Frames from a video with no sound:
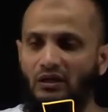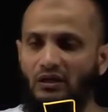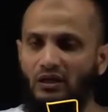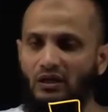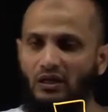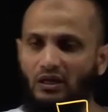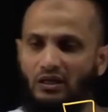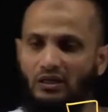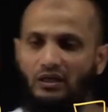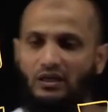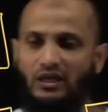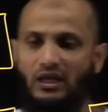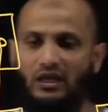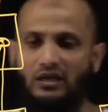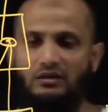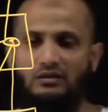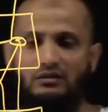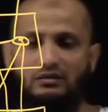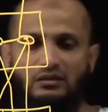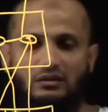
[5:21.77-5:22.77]
And
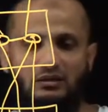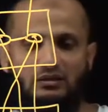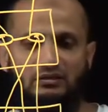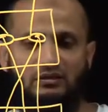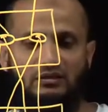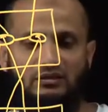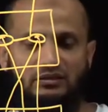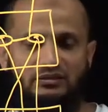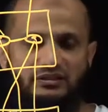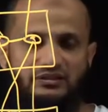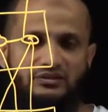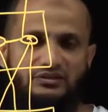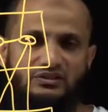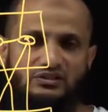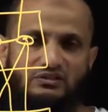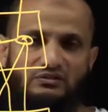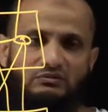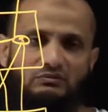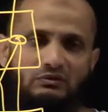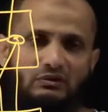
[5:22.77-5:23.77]
again,
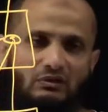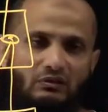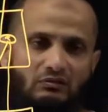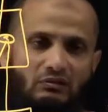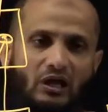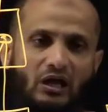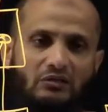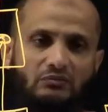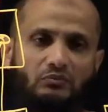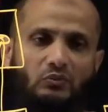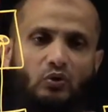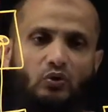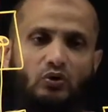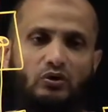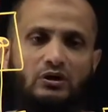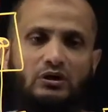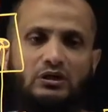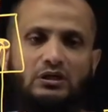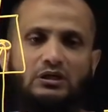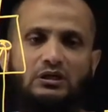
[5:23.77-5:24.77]
there's a lot more
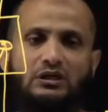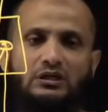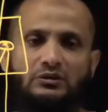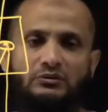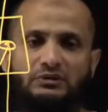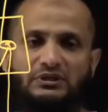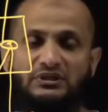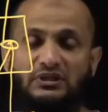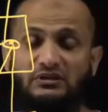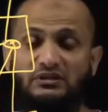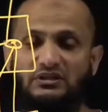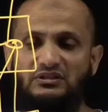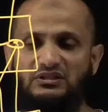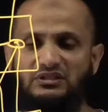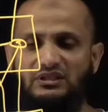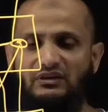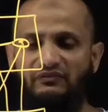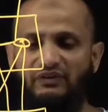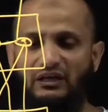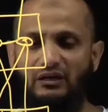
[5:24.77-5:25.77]

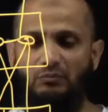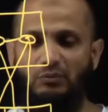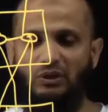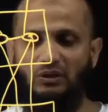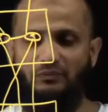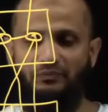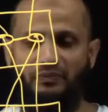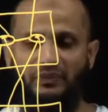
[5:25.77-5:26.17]
redundancy available.